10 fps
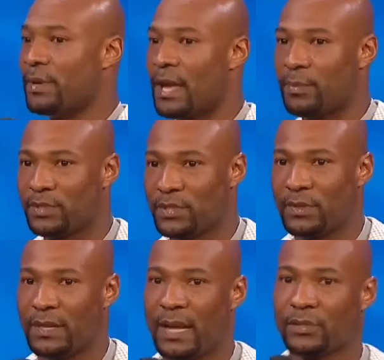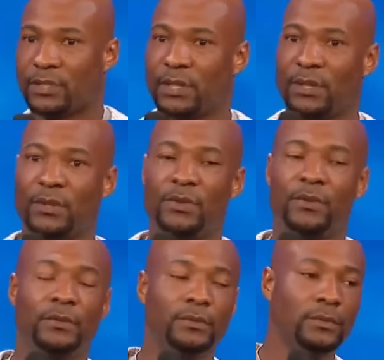be able to announce to you
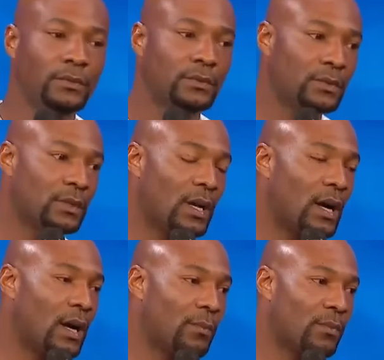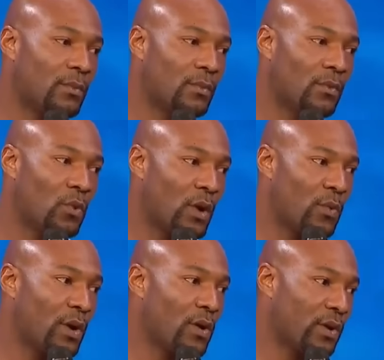um, where
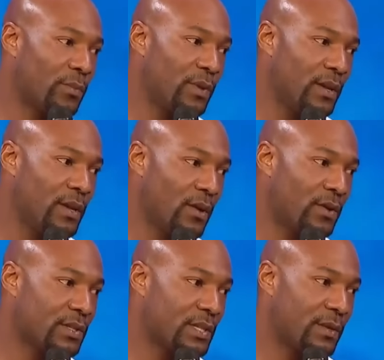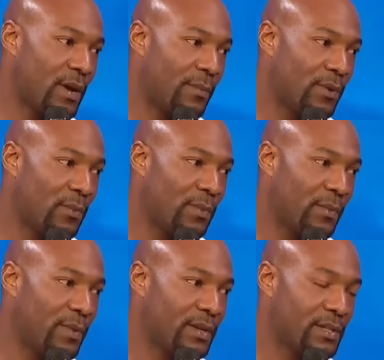we're going to be on a
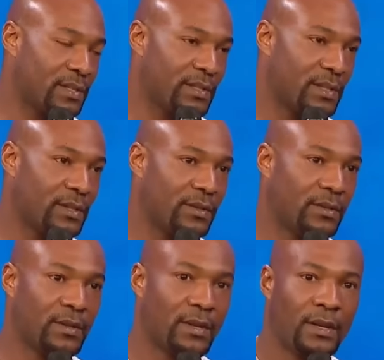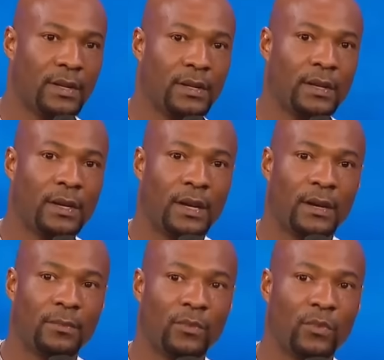semi-permanent basis until
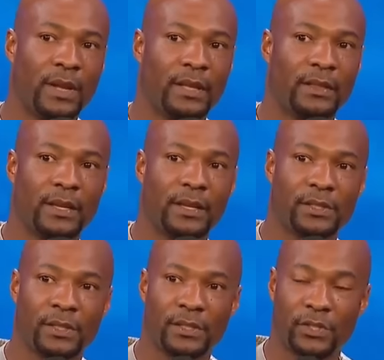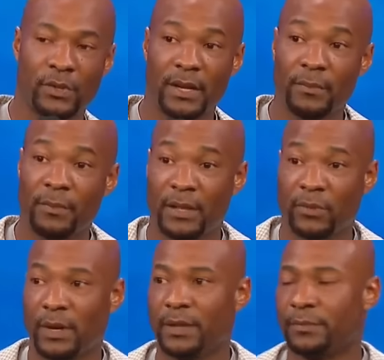um, we get things straight. By the
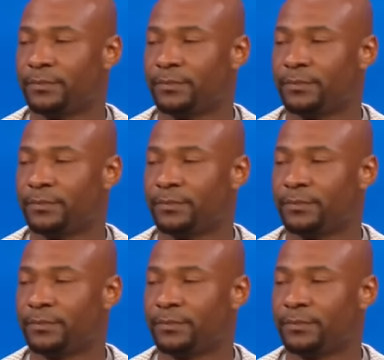way,